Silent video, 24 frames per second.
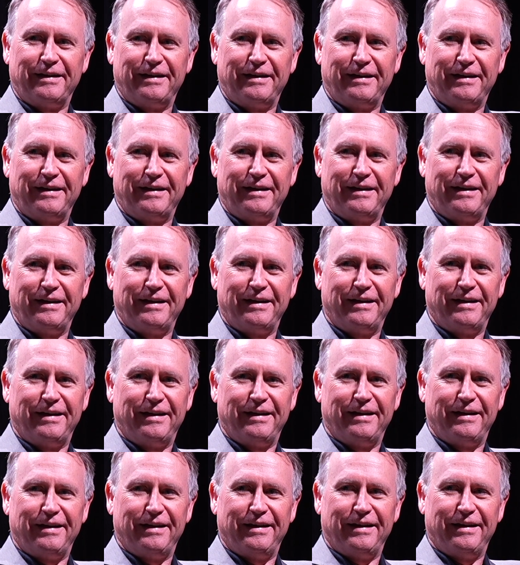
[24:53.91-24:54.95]

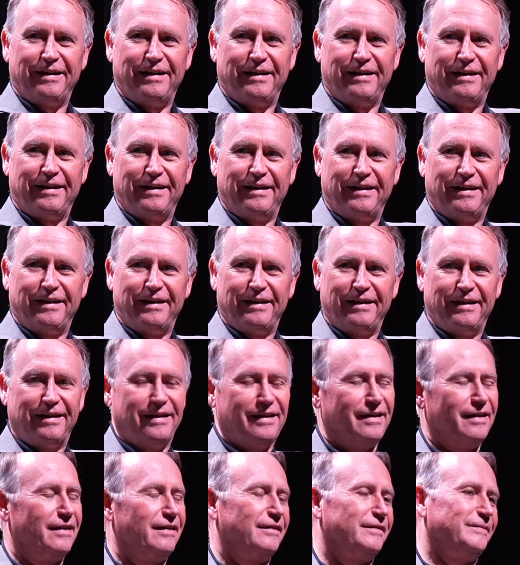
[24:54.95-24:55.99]

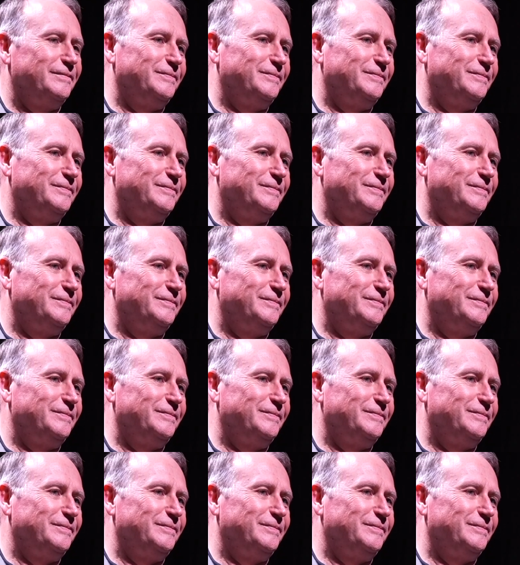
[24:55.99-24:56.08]
(silence)